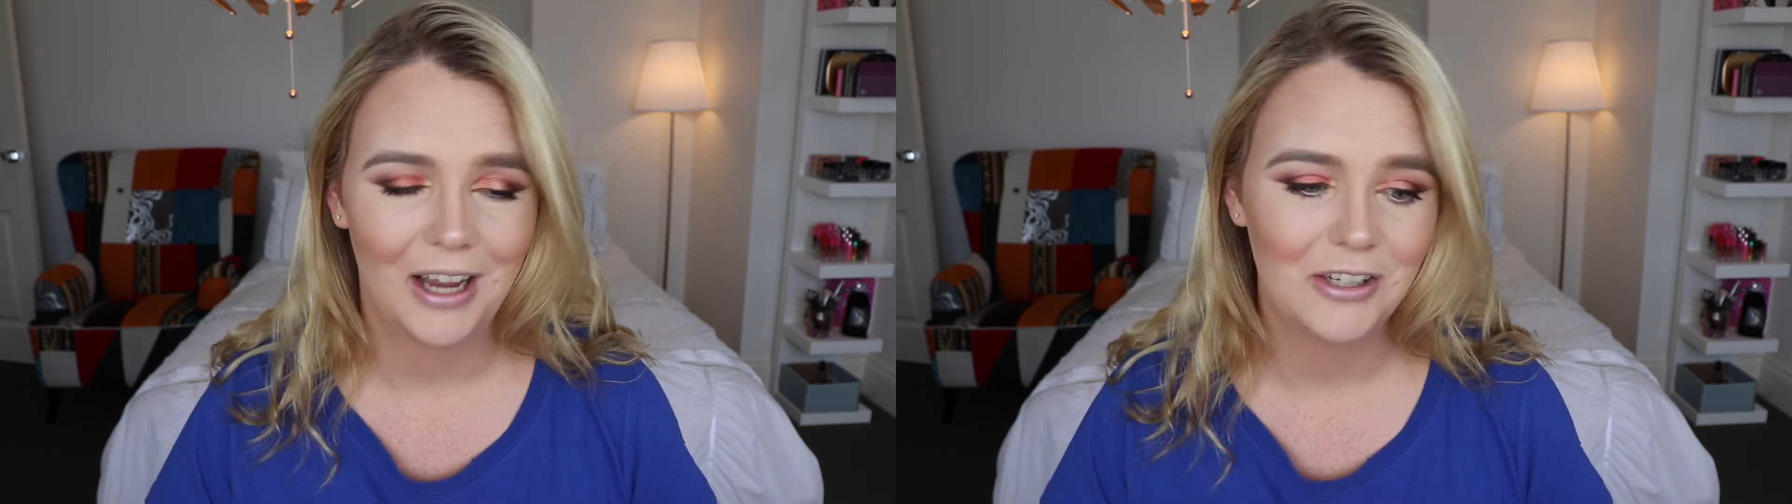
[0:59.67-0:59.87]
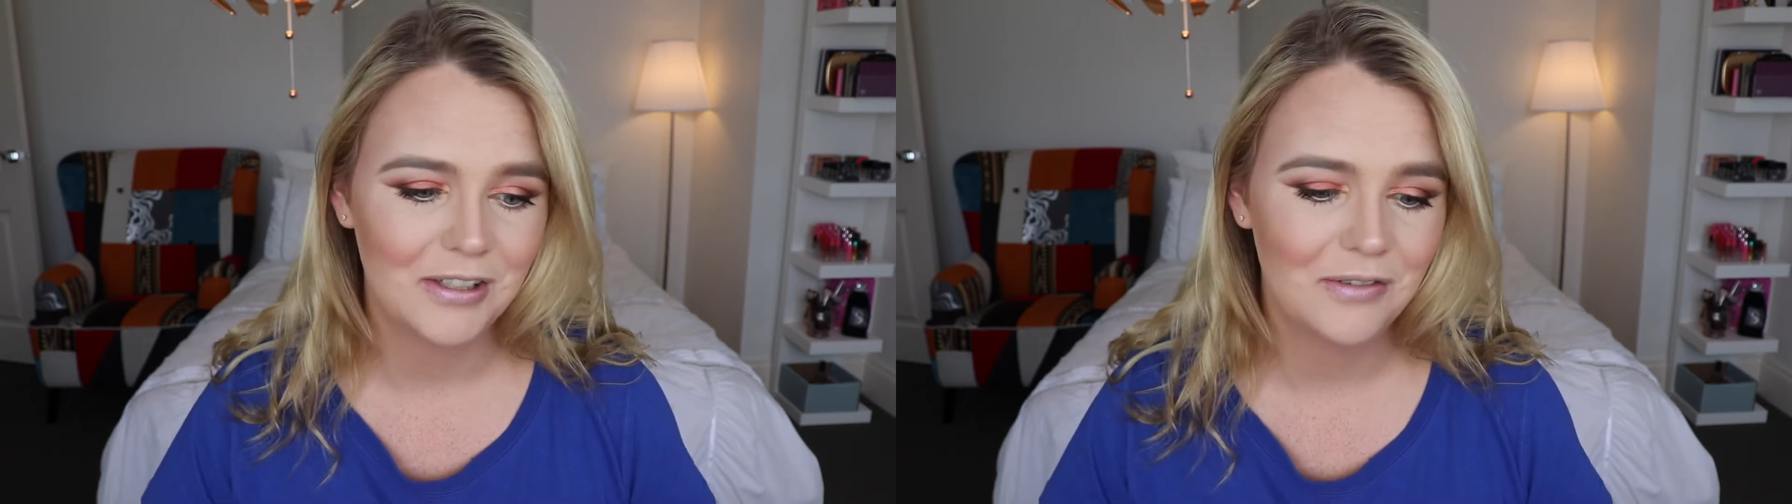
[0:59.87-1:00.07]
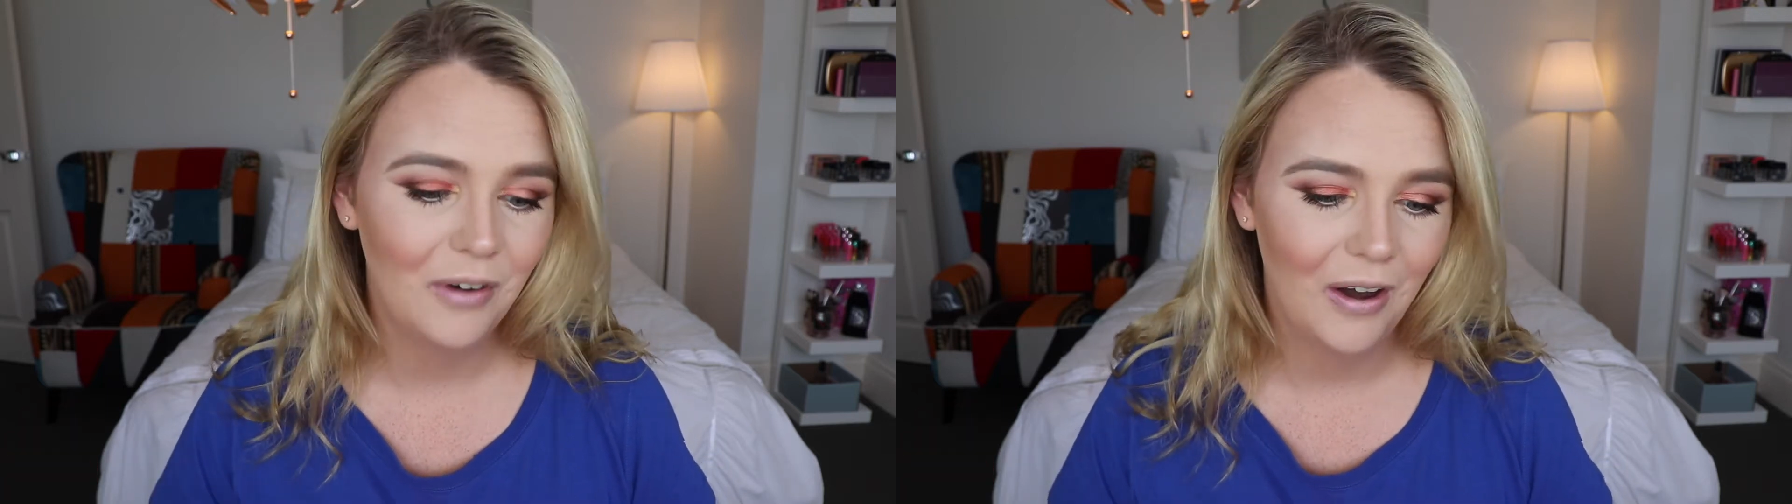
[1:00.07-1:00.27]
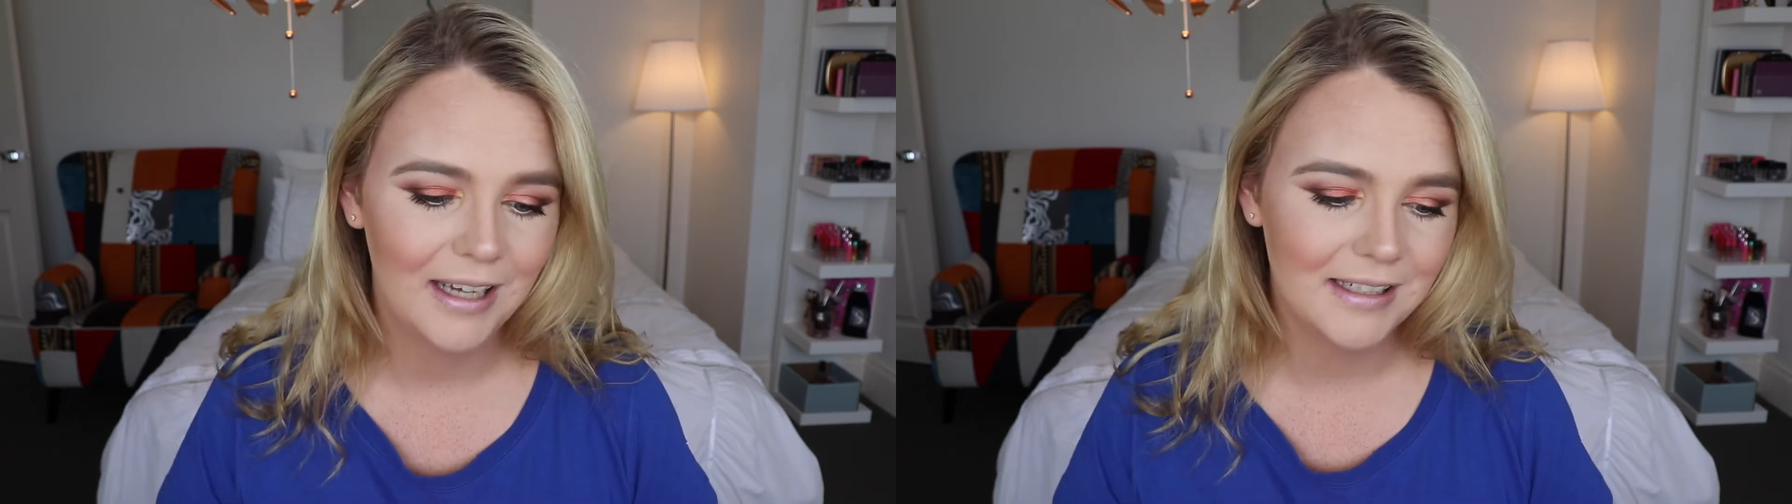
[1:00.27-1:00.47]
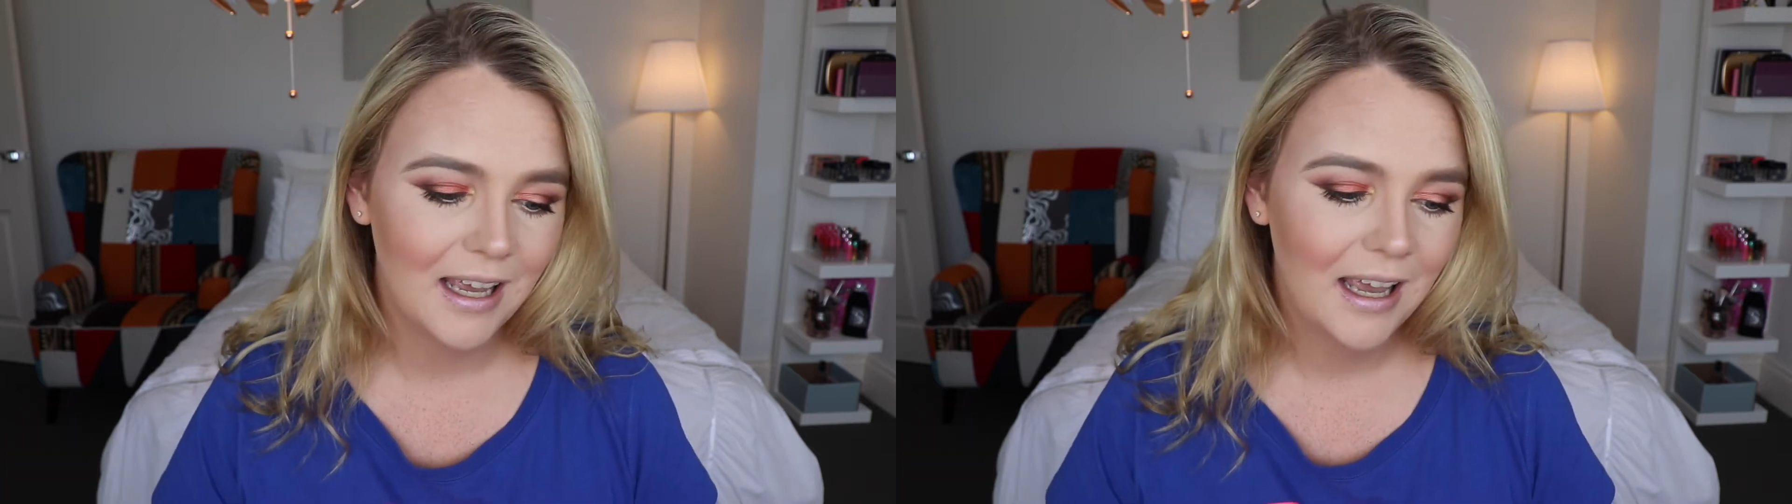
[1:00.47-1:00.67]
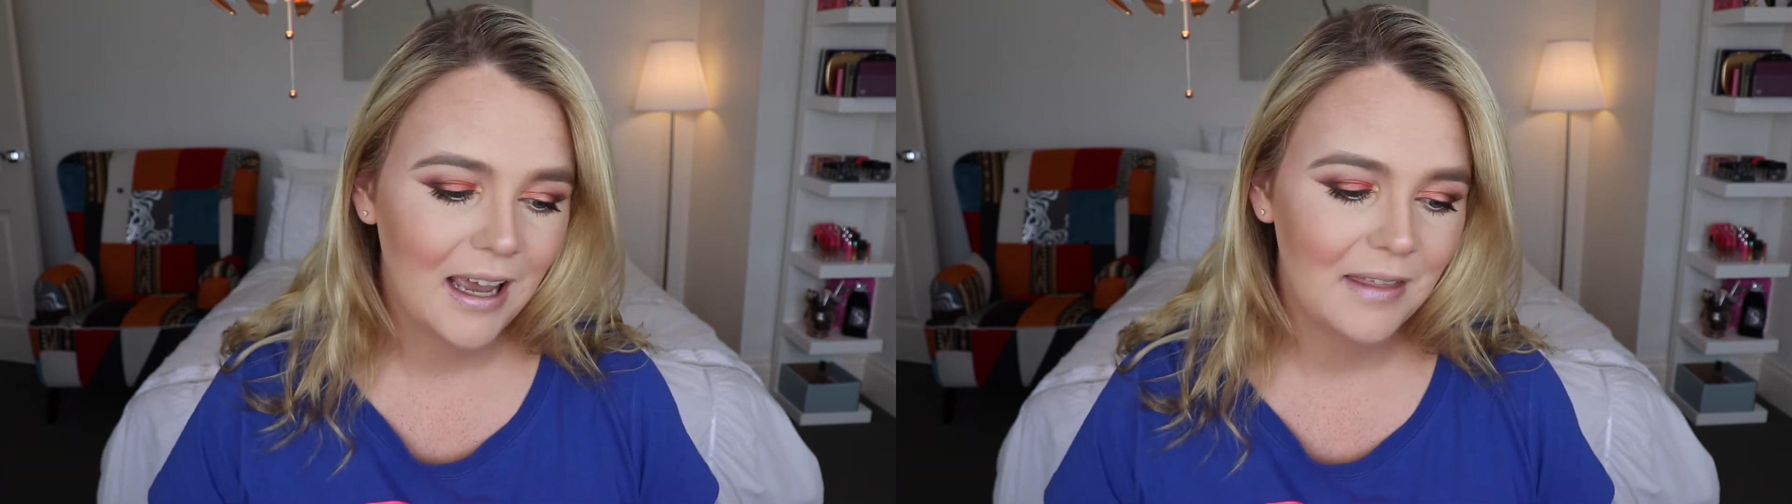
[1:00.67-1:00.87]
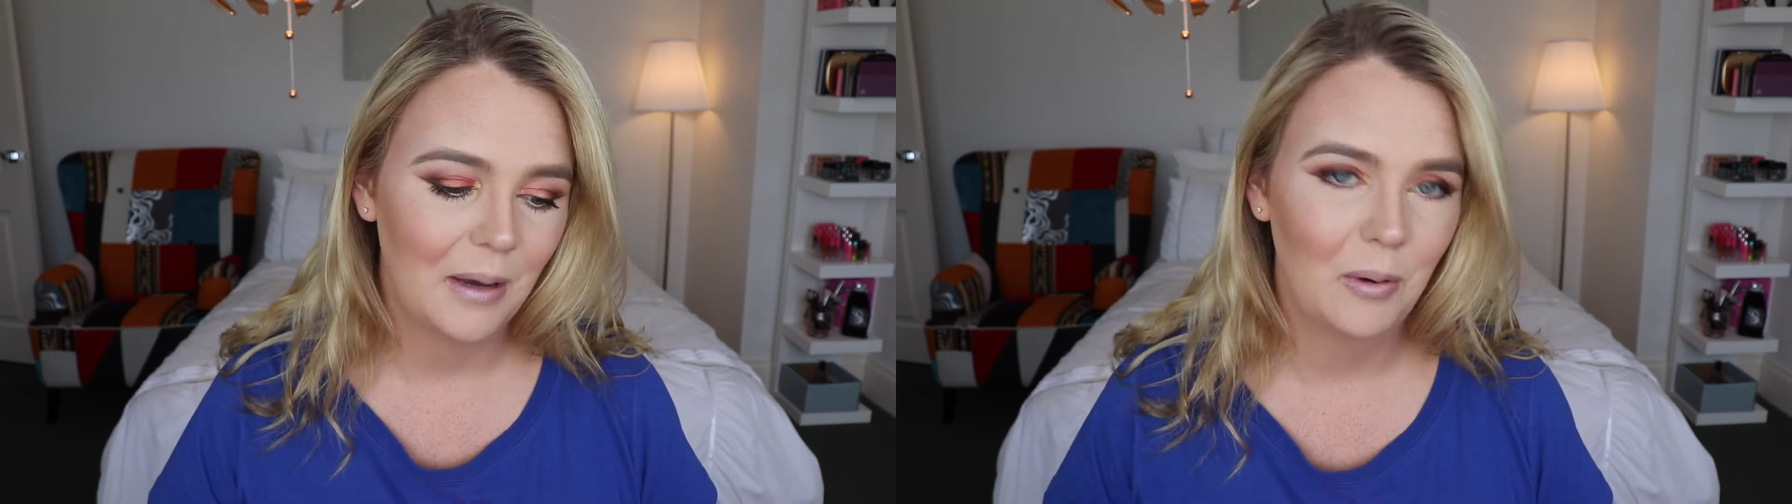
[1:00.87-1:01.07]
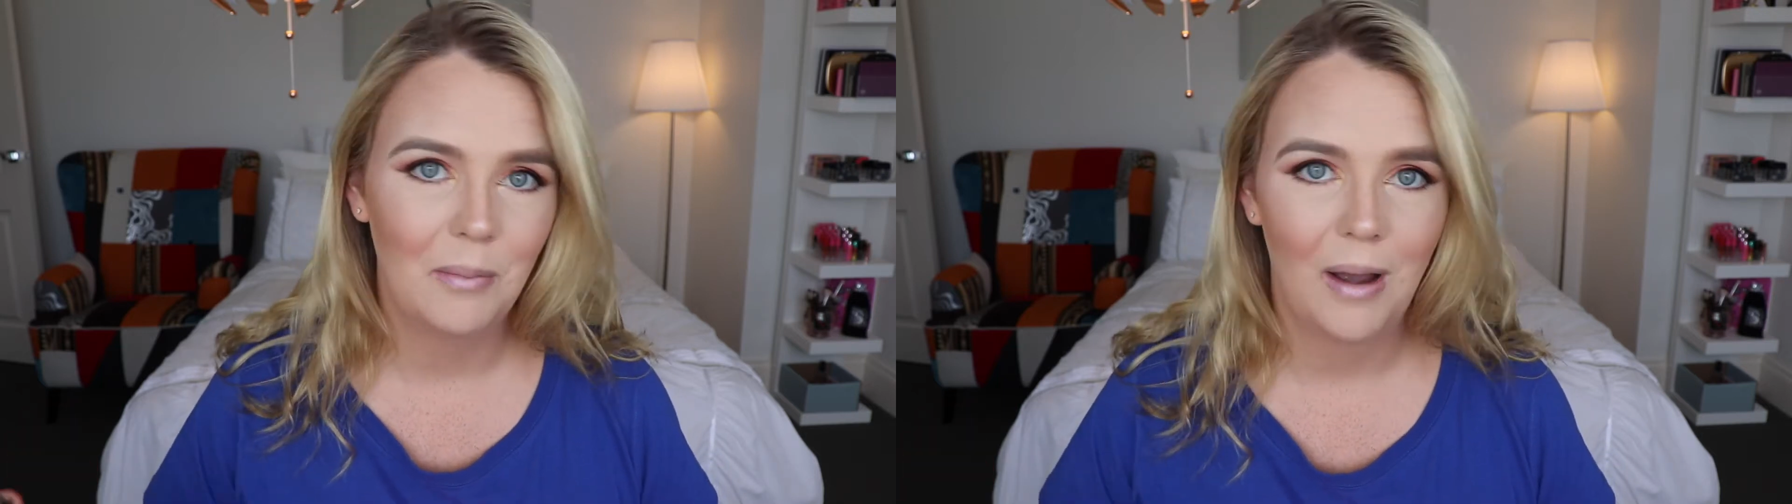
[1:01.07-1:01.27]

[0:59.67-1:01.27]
I just find that with